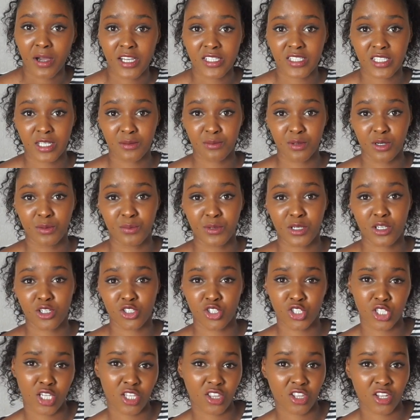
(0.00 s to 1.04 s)
basketball
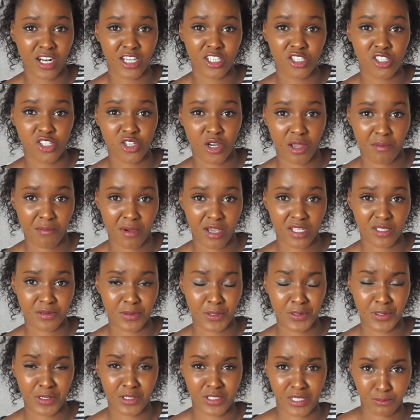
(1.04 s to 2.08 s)
because she thought I should join
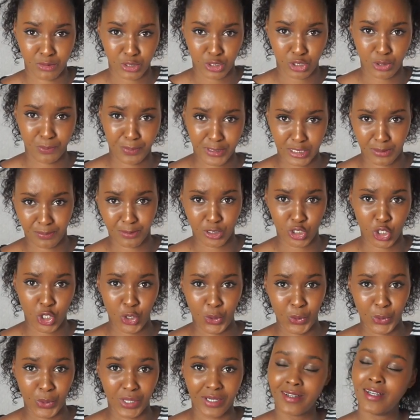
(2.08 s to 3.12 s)
basketball because I'm super
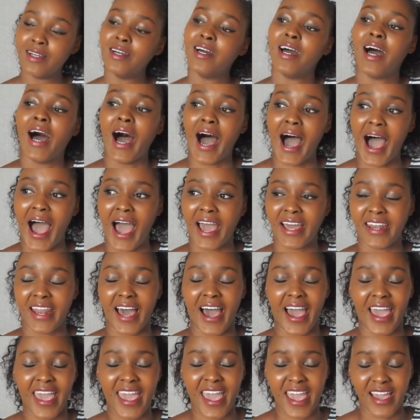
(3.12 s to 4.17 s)
tall, and
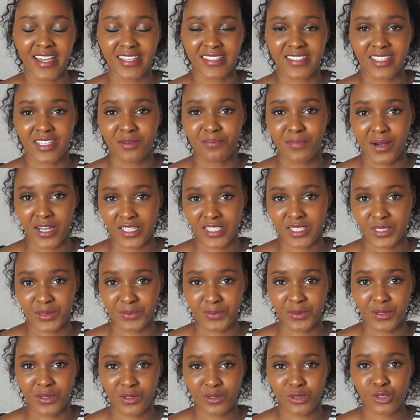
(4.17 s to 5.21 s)
I hated
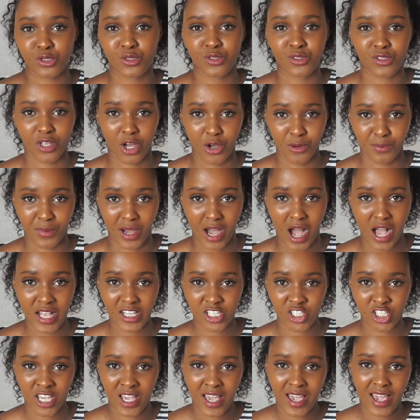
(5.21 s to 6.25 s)
basketball so
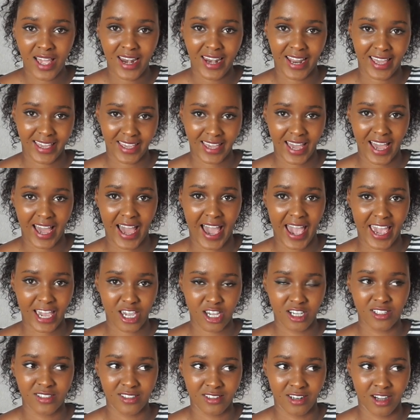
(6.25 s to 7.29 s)
much. Like I
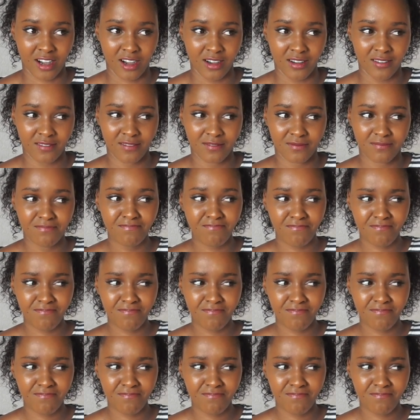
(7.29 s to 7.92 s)
could not